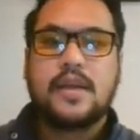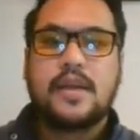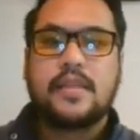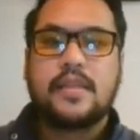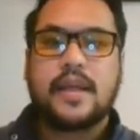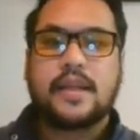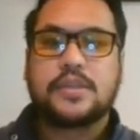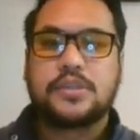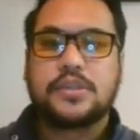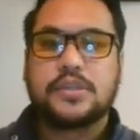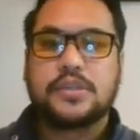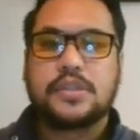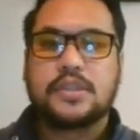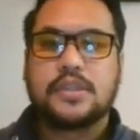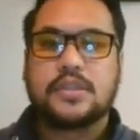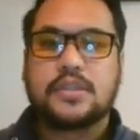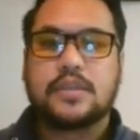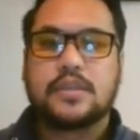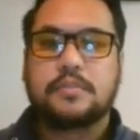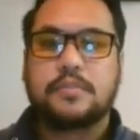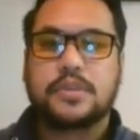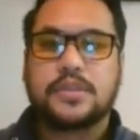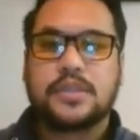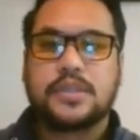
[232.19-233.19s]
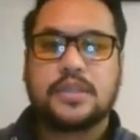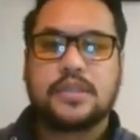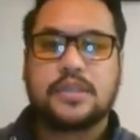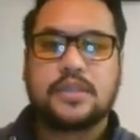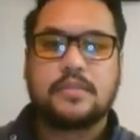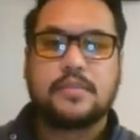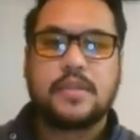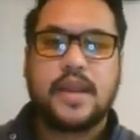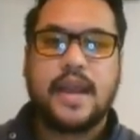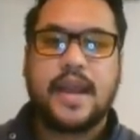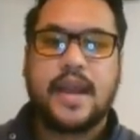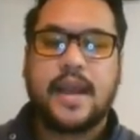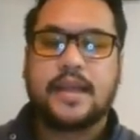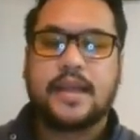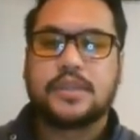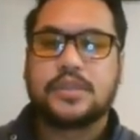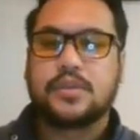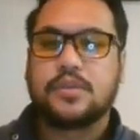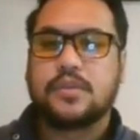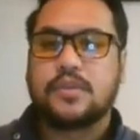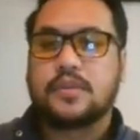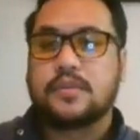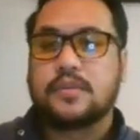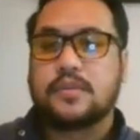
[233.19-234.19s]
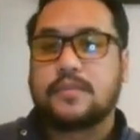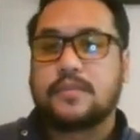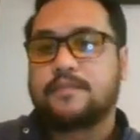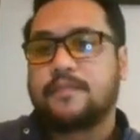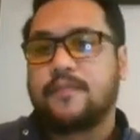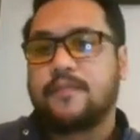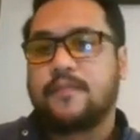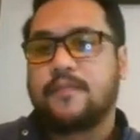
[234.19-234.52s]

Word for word: That's just the simple system that it has. So the